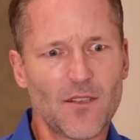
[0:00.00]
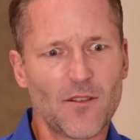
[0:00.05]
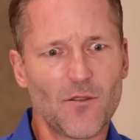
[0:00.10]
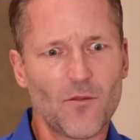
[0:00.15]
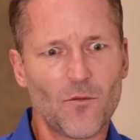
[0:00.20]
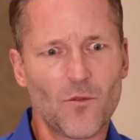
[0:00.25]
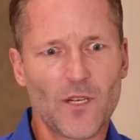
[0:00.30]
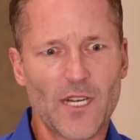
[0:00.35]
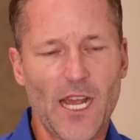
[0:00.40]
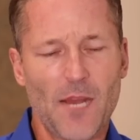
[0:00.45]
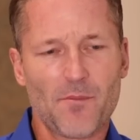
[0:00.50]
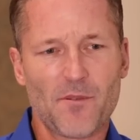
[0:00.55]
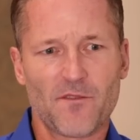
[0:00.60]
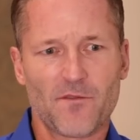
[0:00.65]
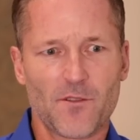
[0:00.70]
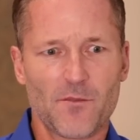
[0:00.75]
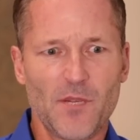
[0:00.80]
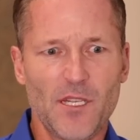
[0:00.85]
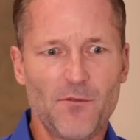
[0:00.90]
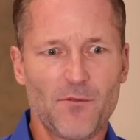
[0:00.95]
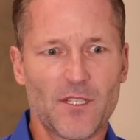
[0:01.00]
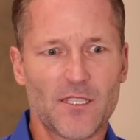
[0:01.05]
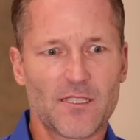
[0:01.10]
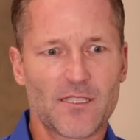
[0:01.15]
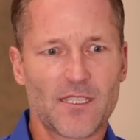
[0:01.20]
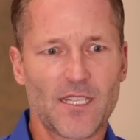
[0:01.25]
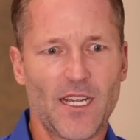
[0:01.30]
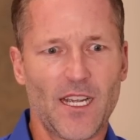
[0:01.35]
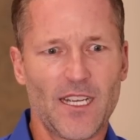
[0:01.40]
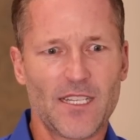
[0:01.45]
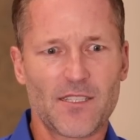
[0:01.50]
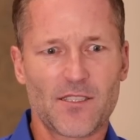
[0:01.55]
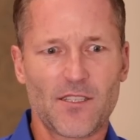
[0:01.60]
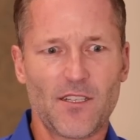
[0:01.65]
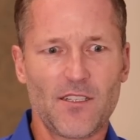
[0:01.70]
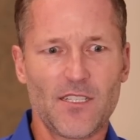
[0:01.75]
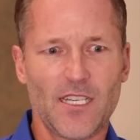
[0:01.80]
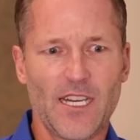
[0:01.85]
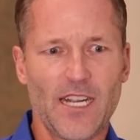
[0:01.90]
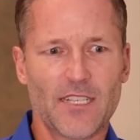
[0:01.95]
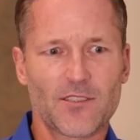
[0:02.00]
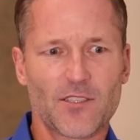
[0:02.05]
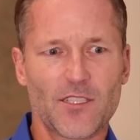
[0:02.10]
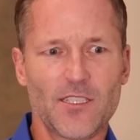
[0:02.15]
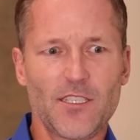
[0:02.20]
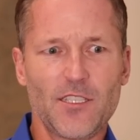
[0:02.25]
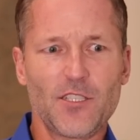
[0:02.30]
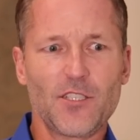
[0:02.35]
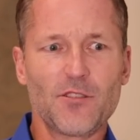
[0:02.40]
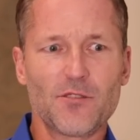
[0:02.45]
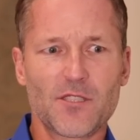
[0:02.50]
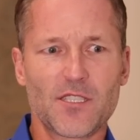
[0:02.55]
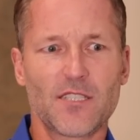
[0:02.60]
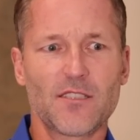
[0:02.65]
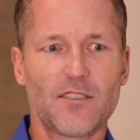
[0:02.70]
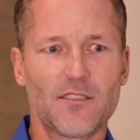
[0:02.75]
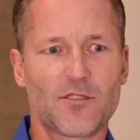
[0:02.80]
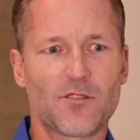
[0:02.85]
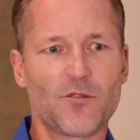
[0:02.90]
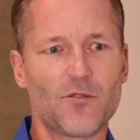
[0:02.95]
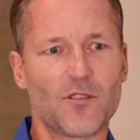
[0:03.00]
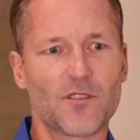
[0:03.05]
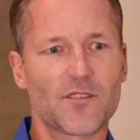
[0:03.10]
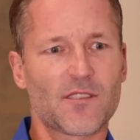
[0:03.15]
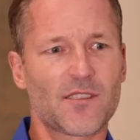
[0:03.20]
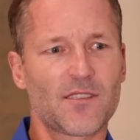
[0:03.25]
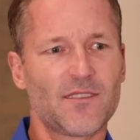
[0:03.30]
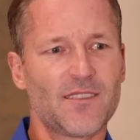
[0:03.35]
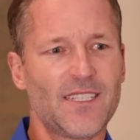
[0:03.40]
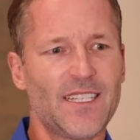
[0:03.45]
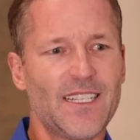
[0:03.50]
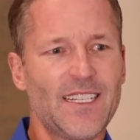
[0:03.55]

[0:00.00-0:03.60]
what happened for me was I started actually using the tools,